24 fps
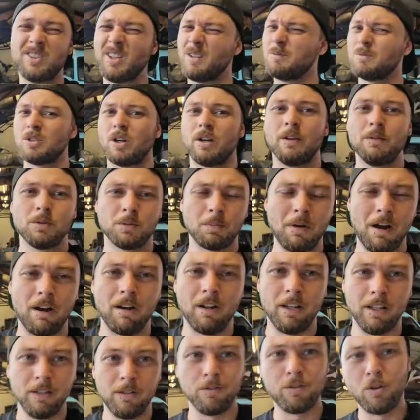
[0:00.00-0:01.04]
Sometimes,
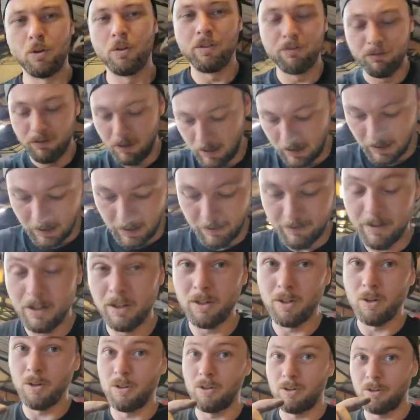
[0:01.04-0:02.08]
apparently, you've got to really give it a
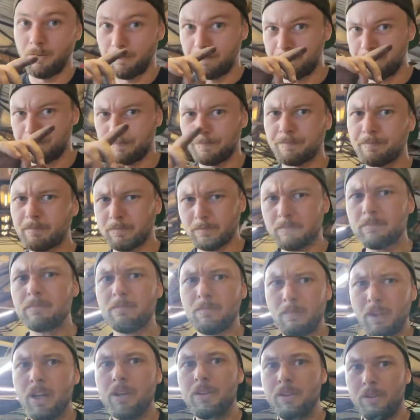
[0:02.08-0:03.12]
good
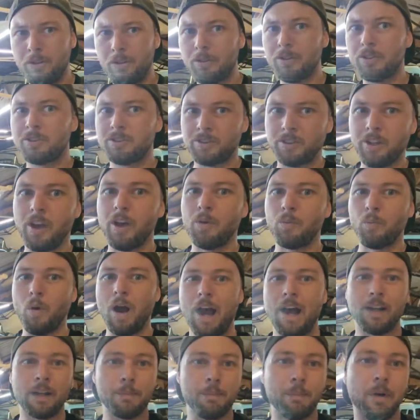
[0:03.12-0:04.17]
stern
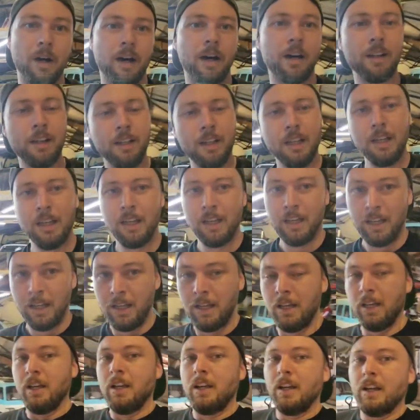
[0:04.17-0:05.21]
whack, but
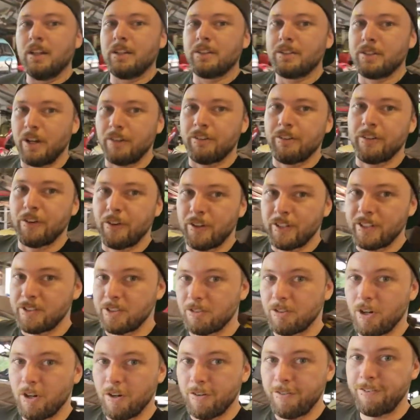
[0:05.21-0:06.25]
tie rod lines
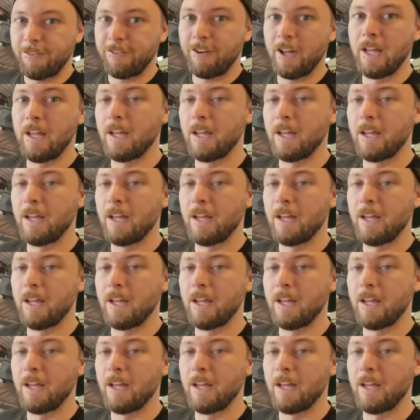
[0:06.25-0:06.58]
are off.